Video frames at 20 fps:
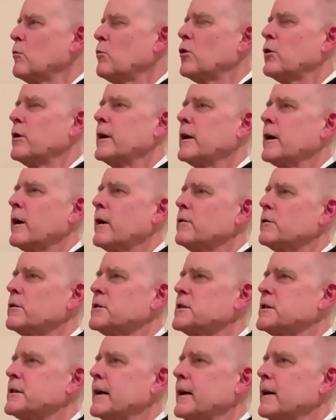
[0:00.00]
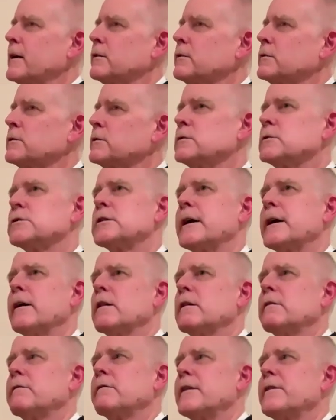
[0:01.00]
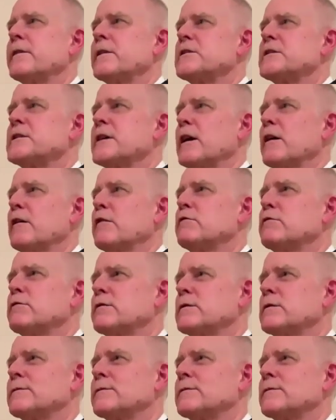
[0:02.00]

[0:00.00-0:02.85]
putting others down to elevate the self.